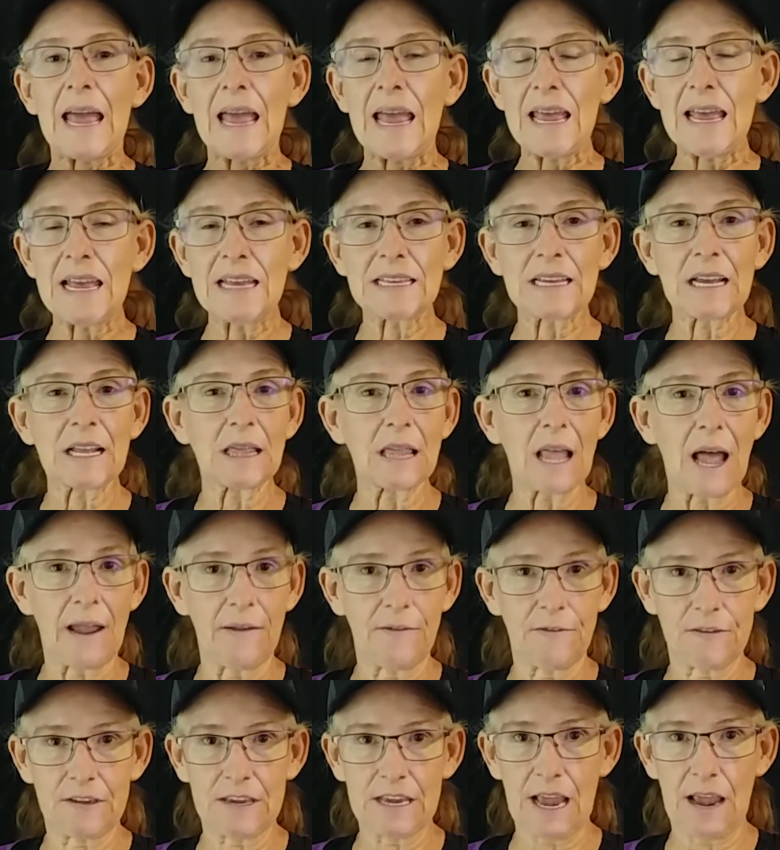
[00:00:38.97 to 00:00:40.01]
is a
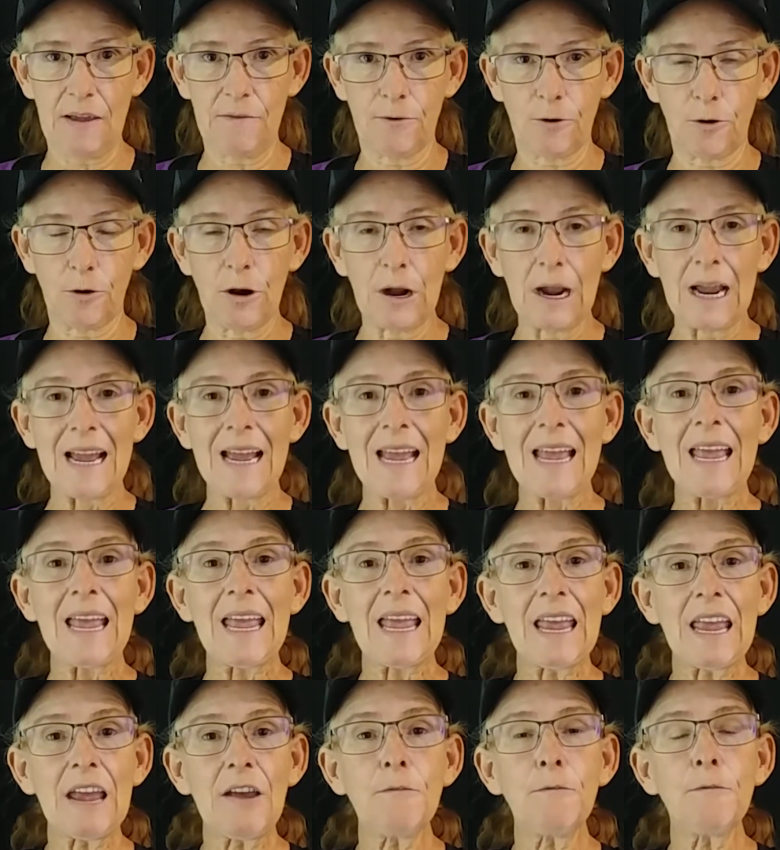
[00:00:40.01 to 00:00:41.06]
lifesaver
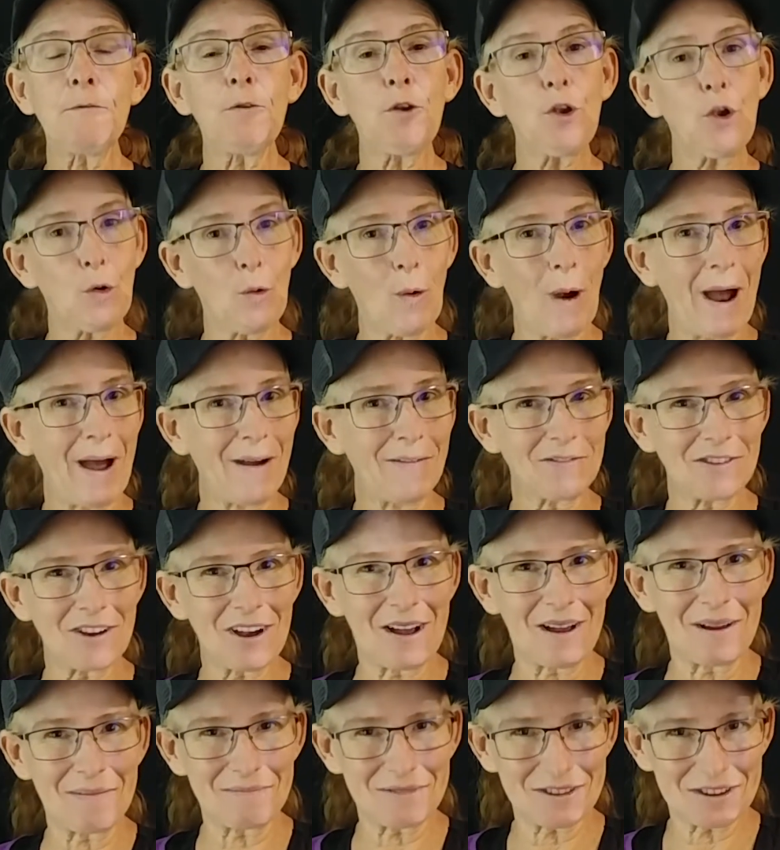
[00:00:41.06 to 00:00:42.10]
if you have
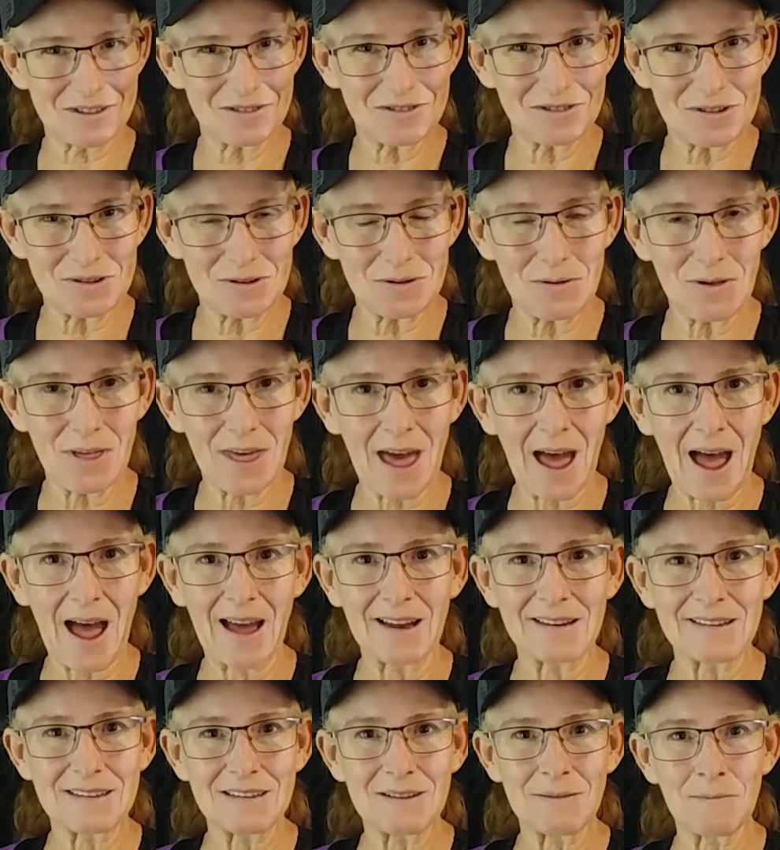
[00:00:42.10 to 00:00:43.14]
time to do
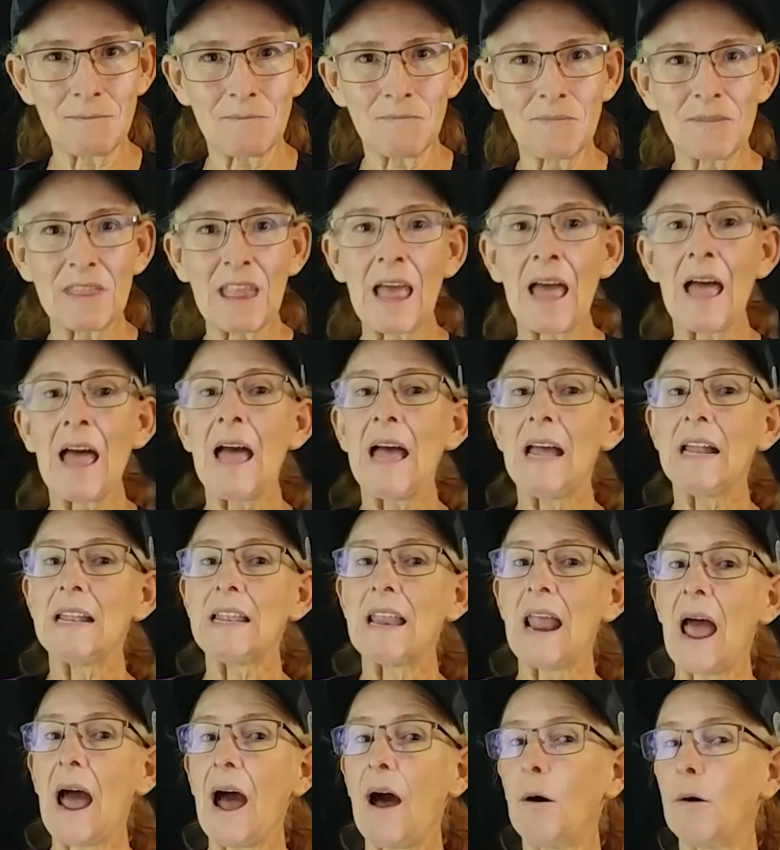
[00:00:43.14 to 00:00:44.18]
that.
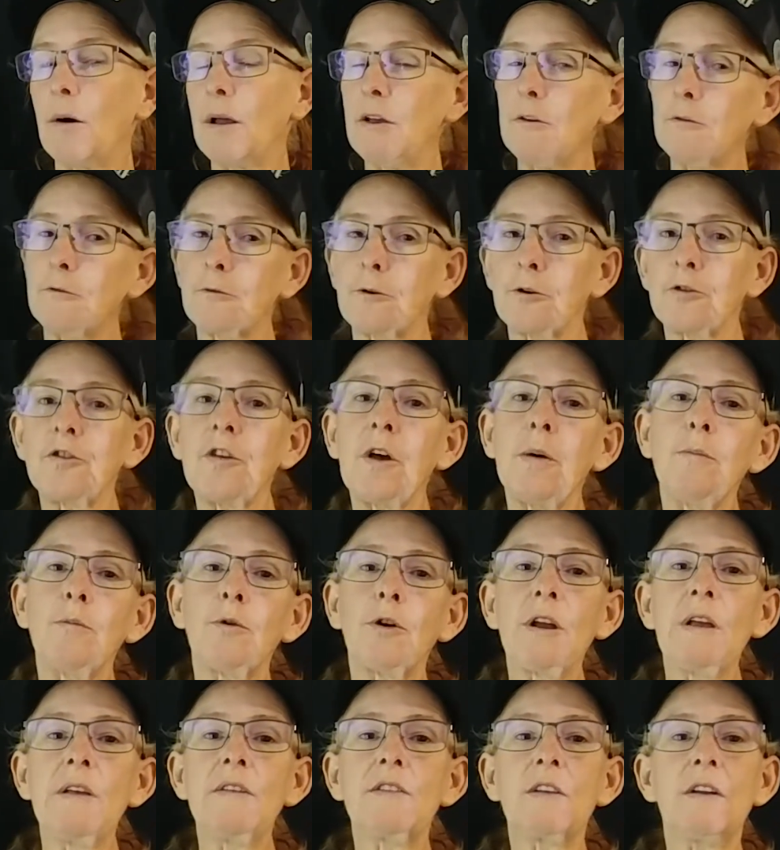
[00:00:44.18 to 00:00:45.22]
Now, if for some
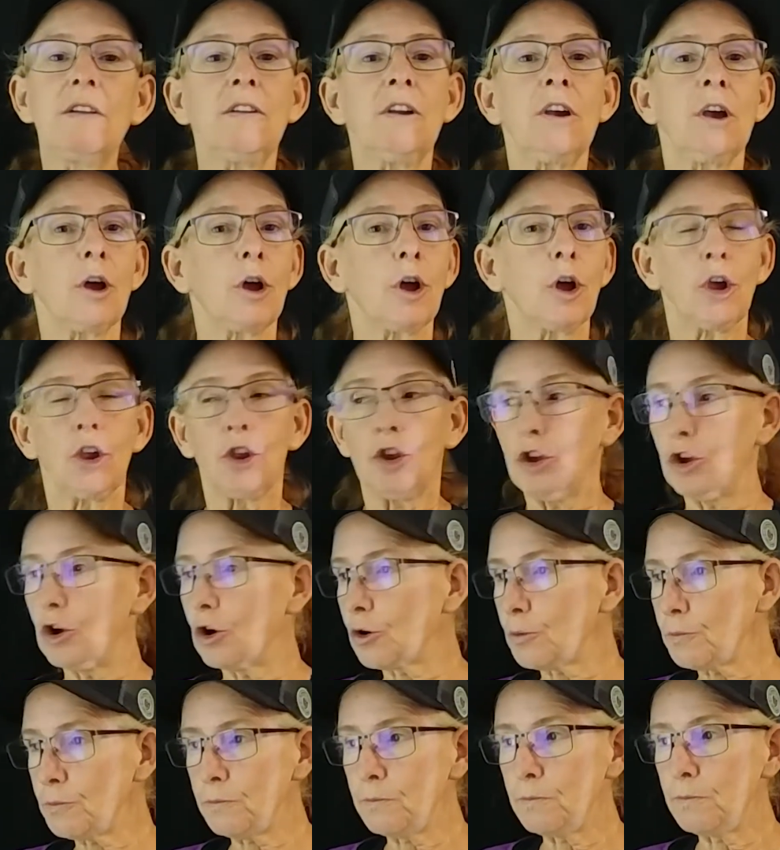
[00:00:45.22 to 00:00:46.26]
reason
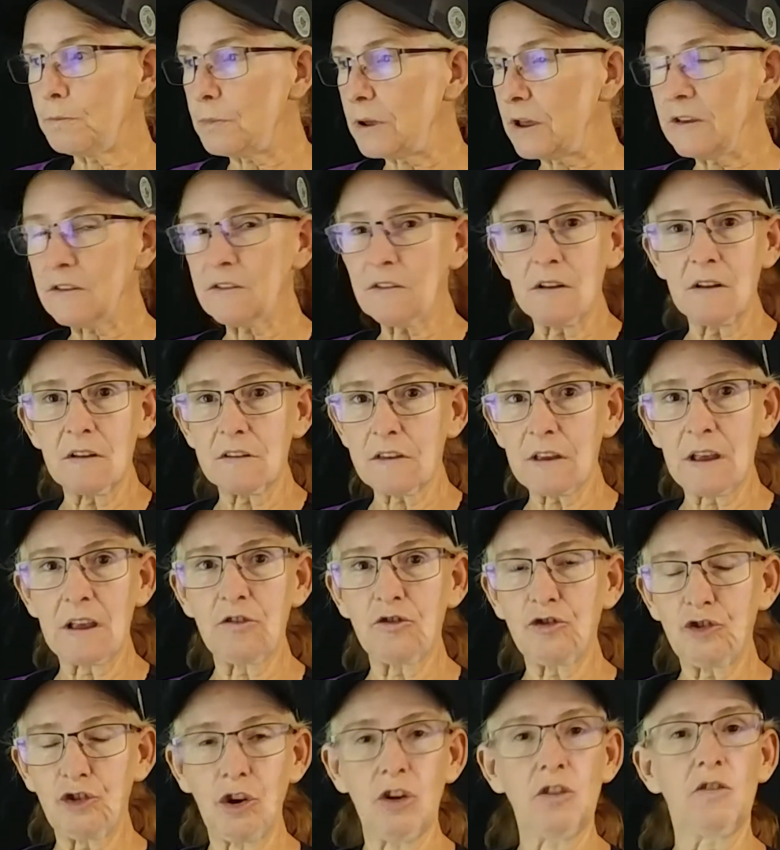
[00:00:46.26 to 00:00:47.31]
your business
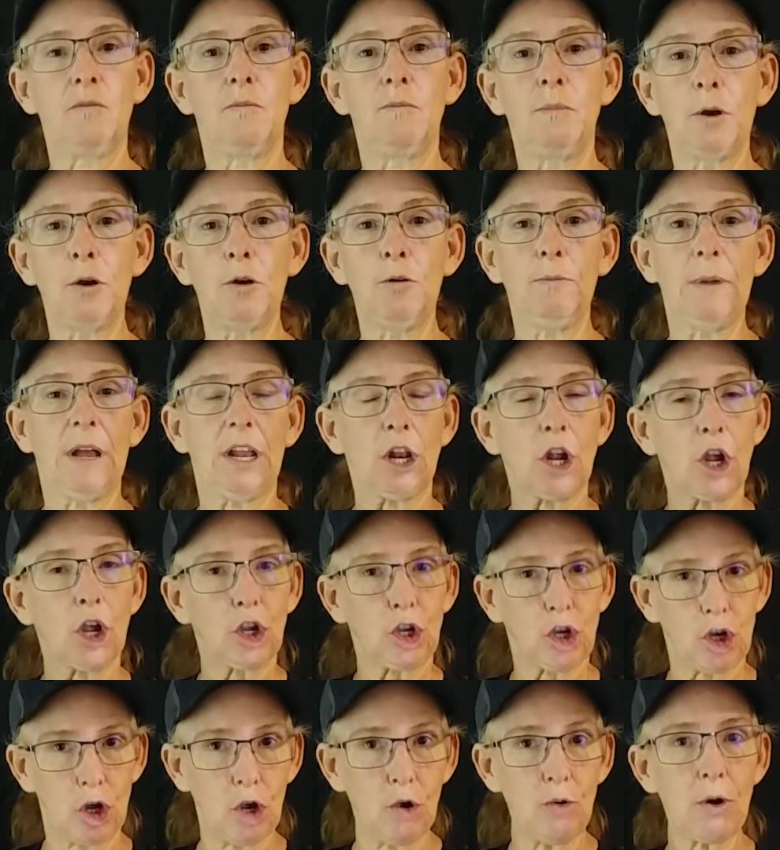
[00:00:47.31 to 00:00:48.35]
is just booming,
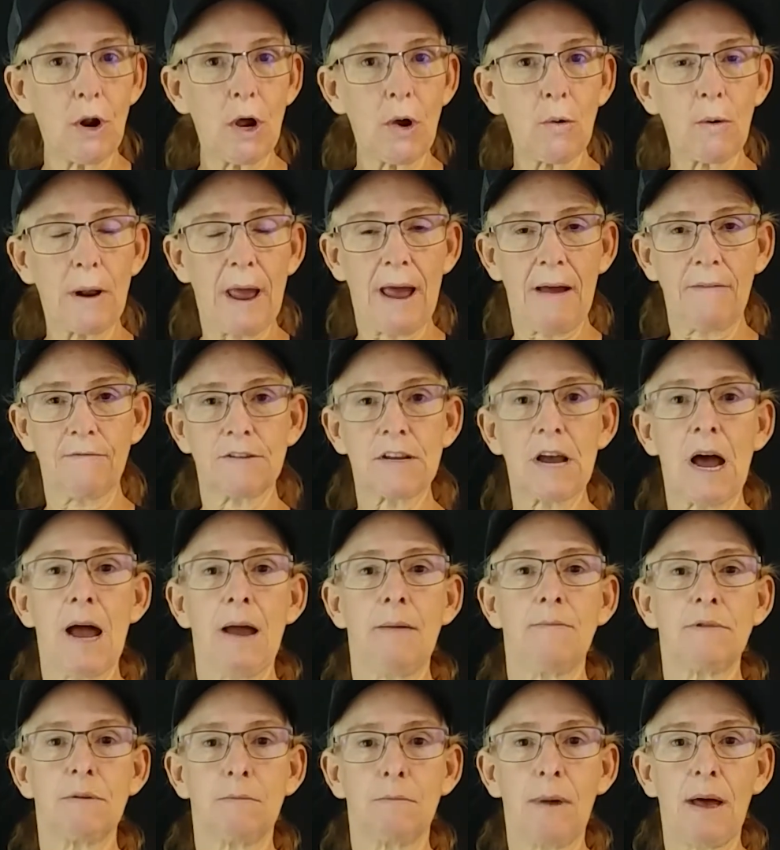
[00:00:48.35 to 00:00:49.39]
you don't have
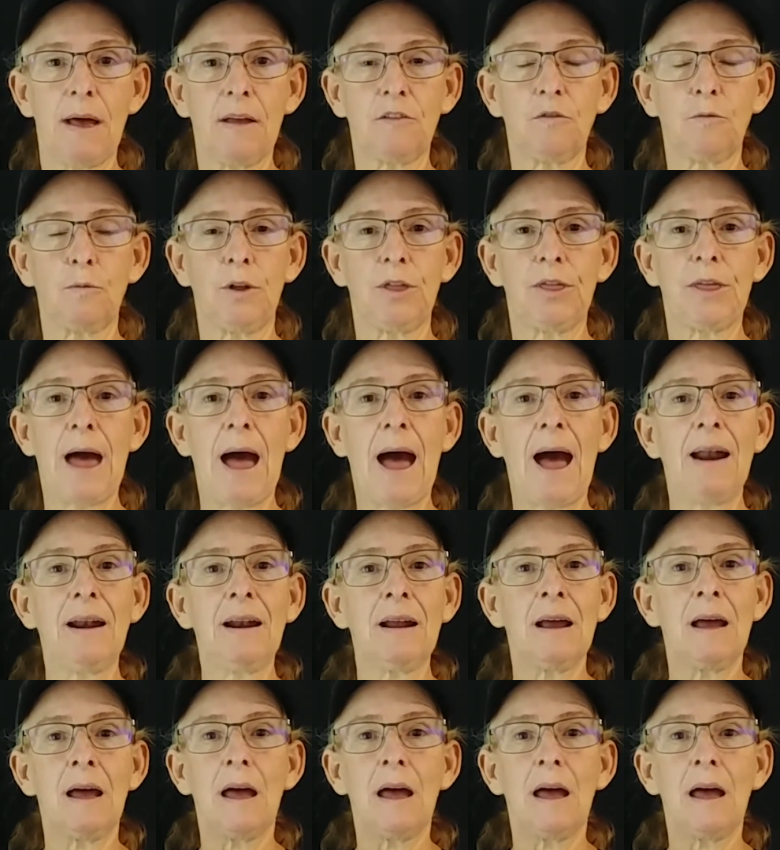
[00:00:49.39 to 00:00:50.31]
time to mess with that,